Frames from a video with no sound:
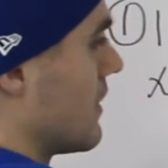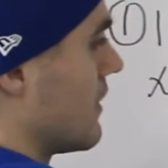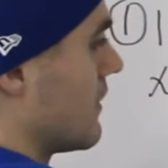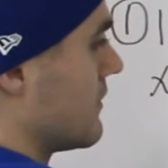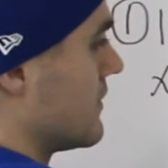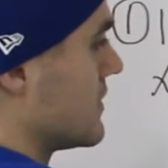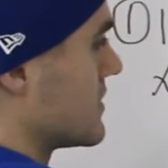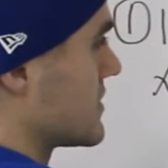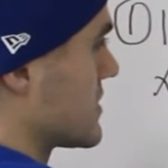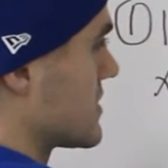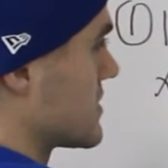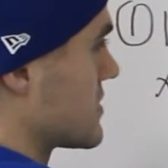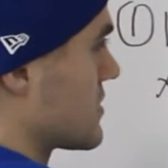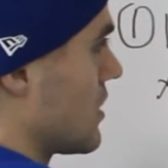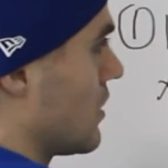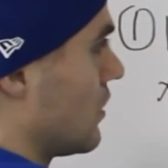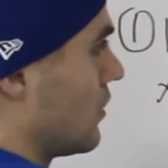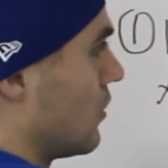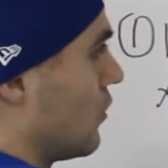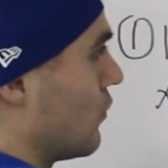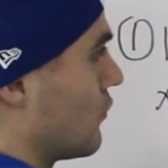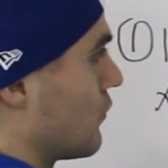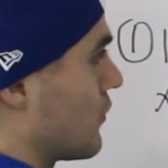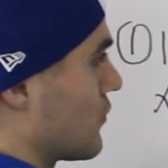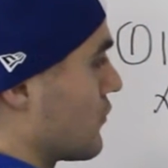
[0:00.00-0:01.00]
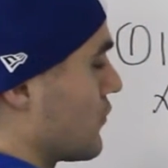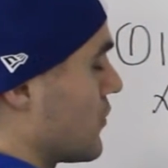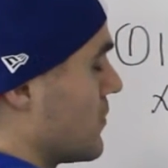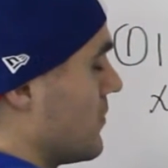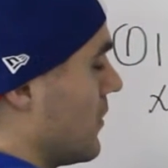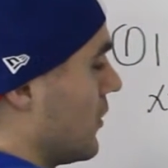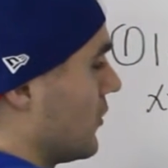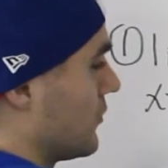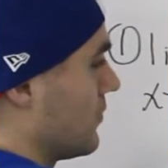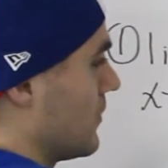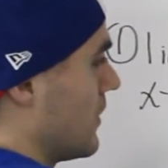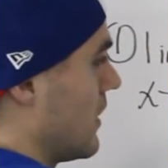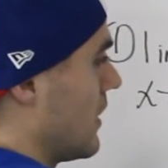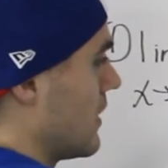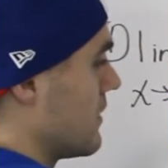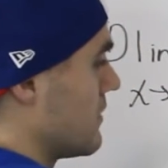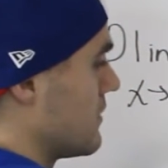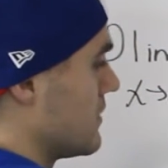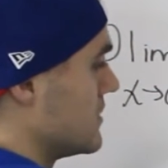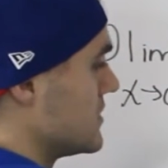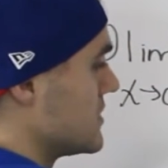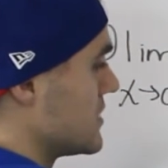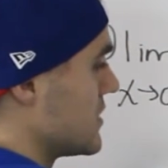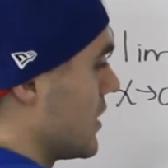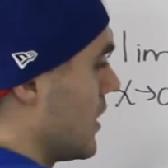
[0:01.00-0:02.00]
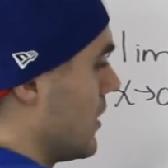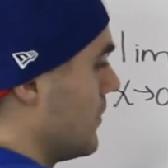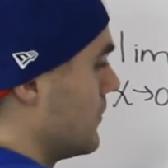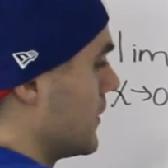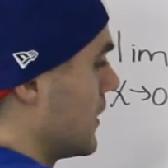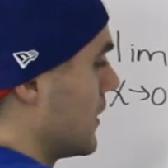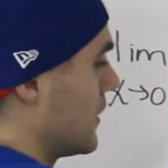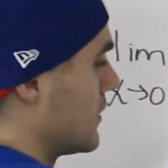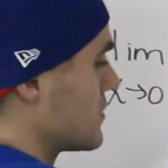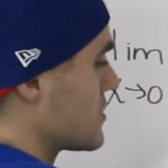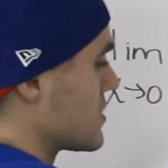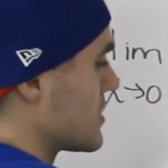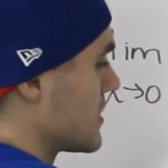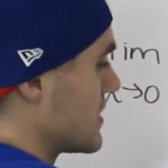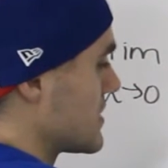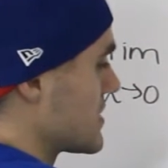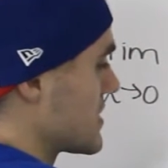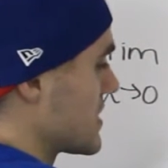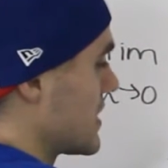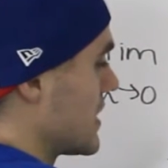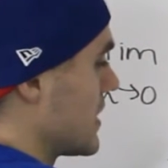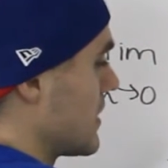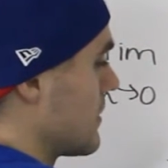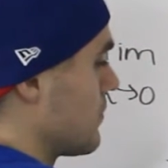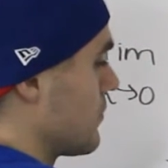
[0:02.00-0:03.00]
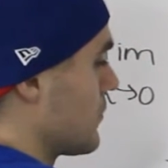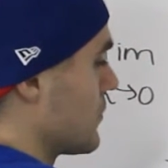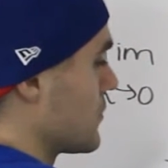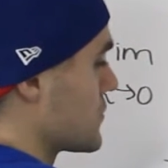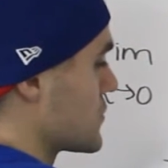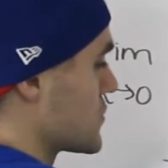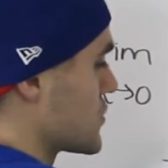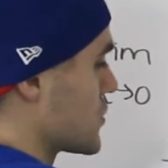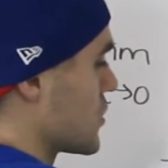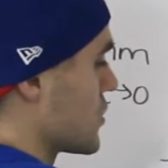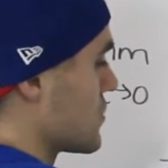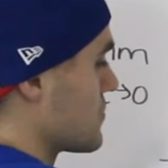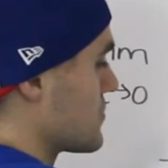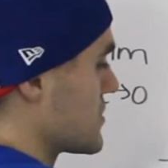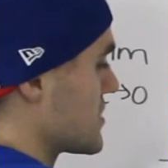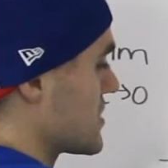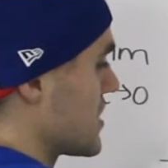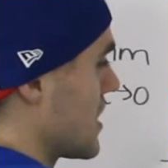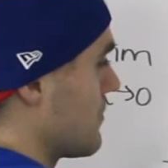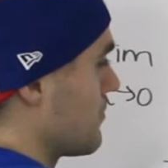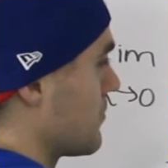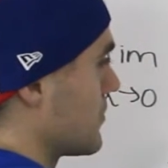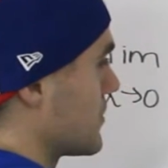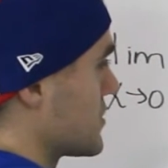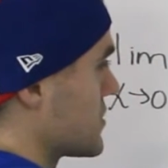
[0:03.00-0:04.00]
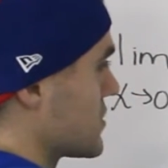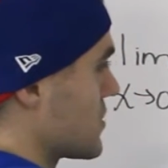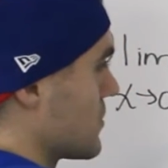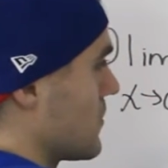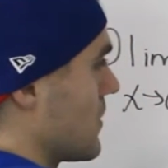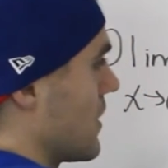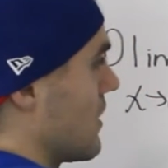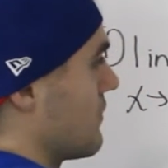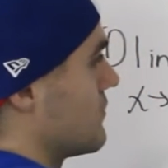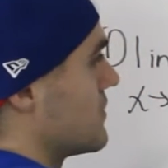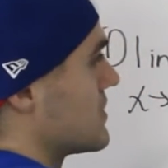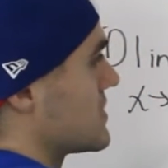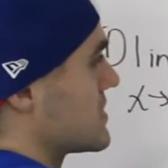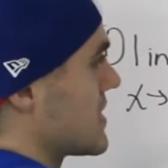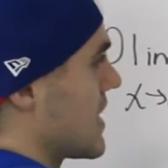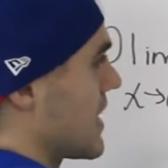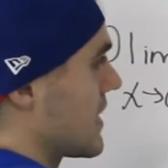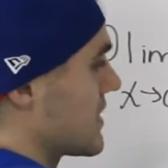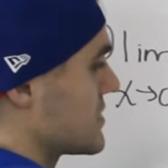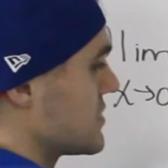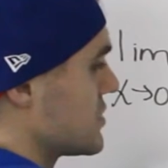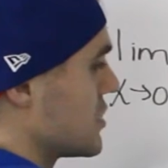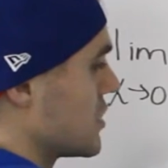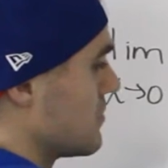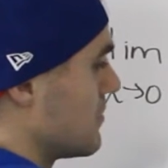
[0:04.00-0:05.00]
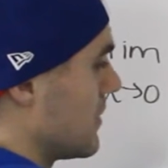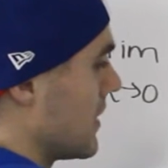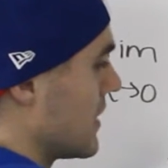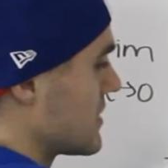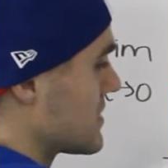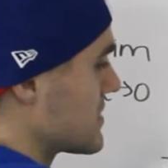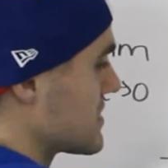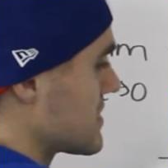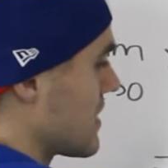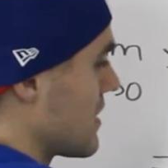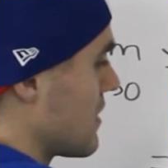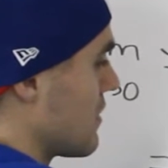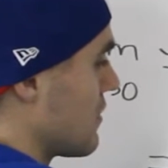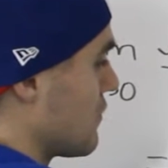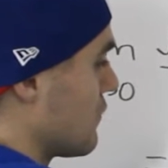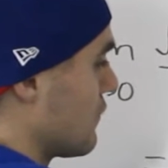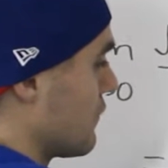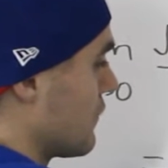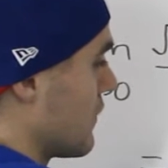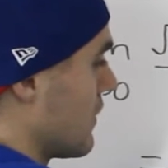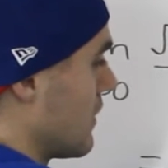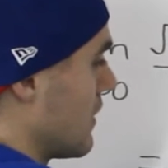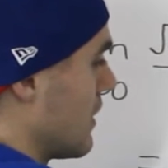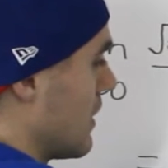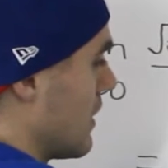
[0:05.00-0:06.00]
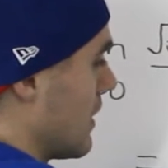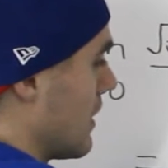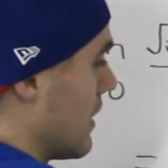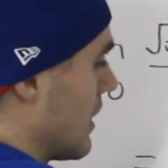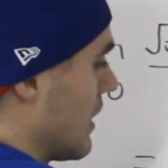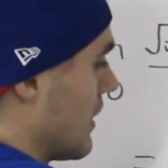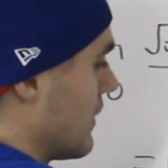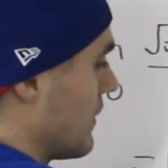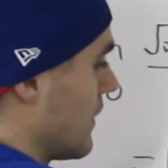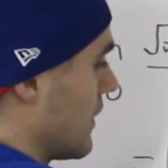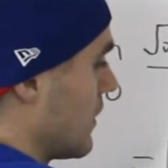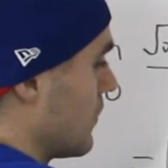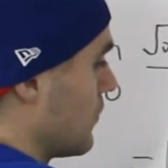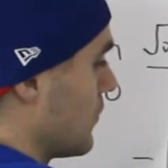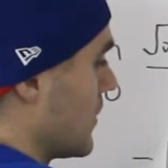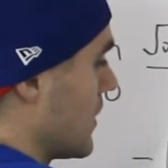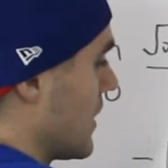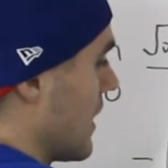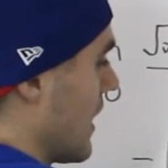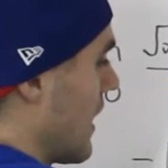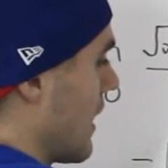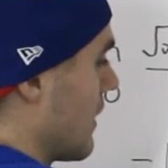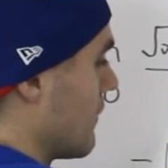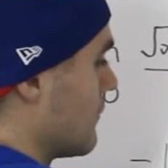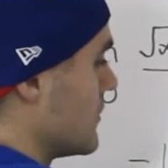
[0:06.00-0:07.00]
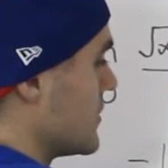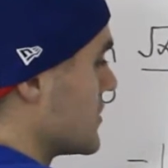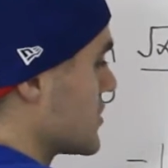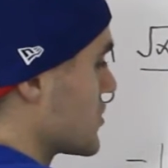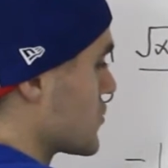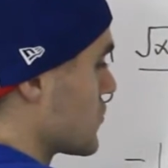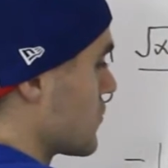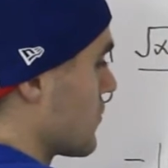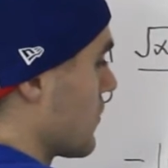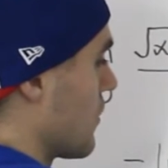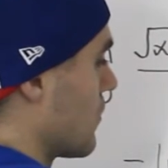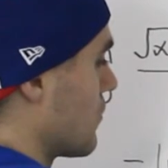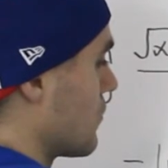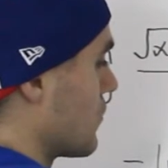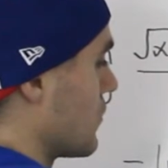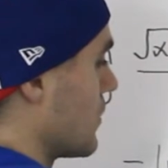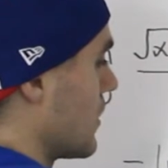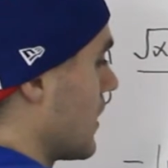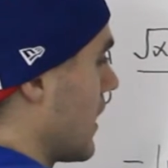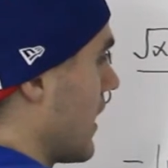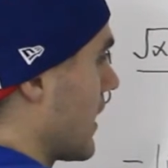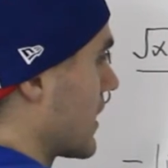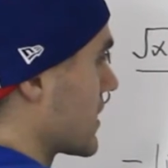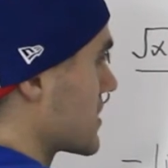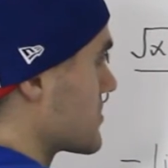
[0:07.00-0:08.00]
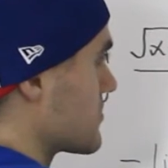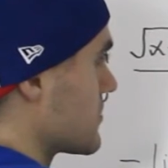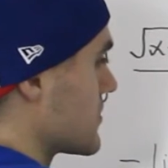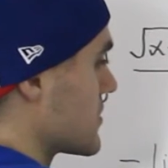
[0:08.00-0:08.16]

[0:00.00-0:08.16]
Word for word: this is all over. If we multiply the denominators, let's keep those terms separate. So we have this x here by itself, and then we have the square root of x